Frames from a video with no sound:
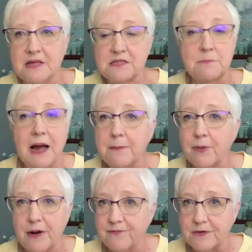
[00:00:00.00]
It's my
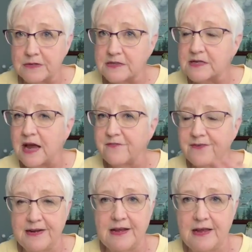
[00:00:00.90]
preference. I
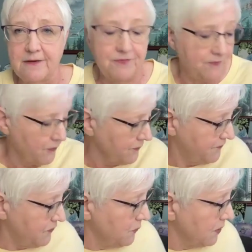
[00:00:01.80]
find I have
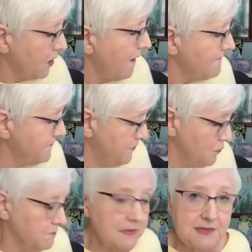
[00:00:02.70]
fewer
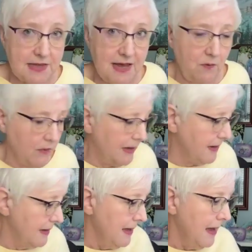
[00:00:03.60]
fumes that
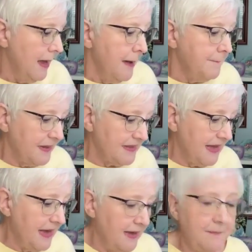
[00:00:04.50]
way. But
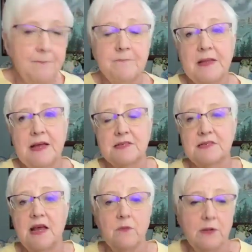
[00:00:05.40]
then,
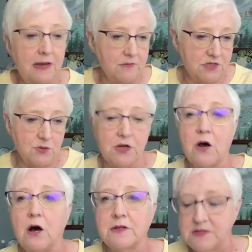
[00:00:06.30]
last night when I was
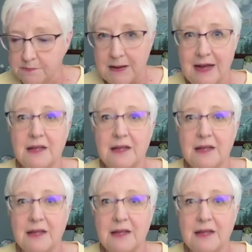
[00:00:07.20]
doing all these